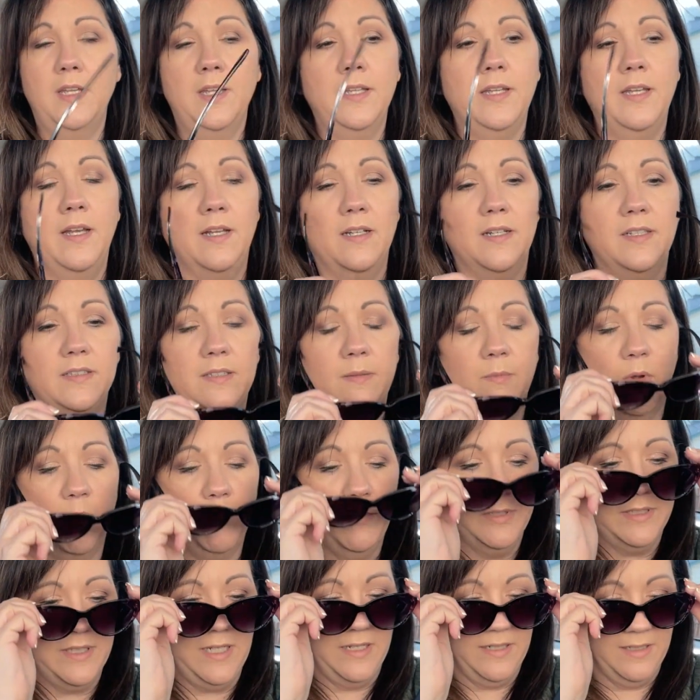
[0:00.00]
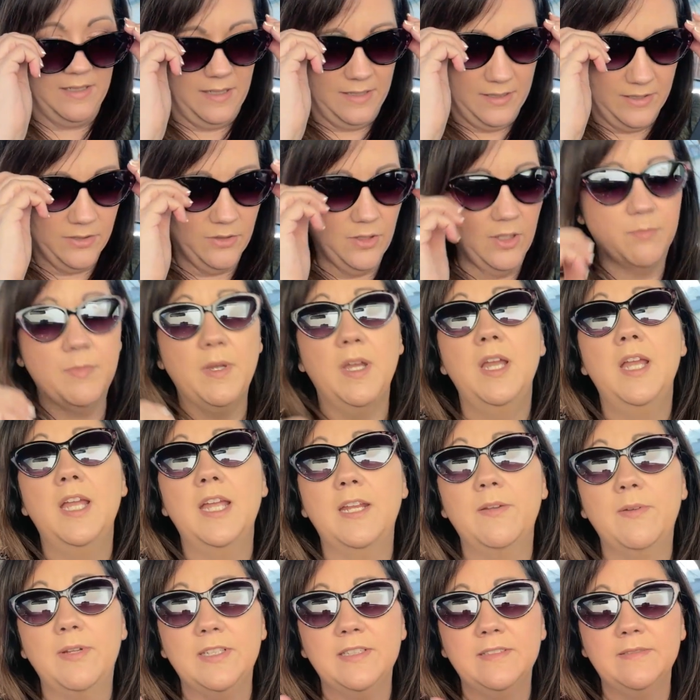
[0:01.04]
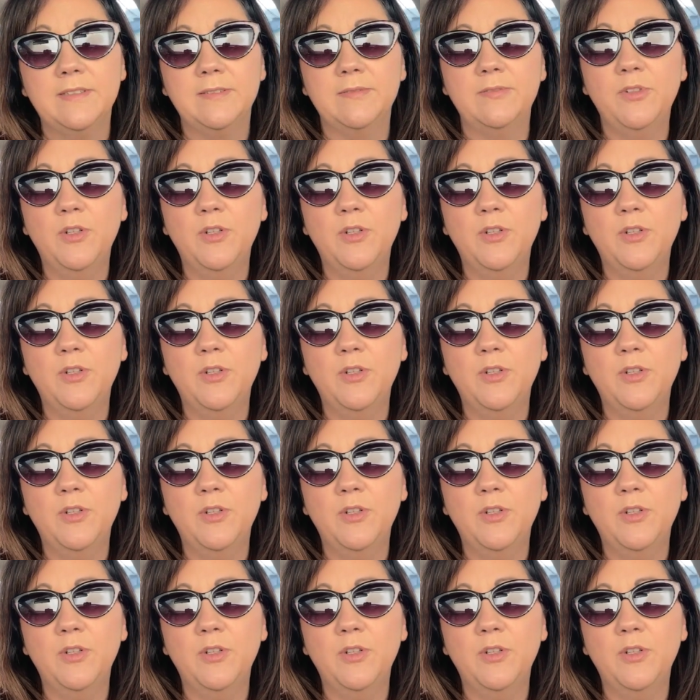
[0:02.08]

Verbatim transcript: yeah, cause I'm almost out of that syrup. Anyways,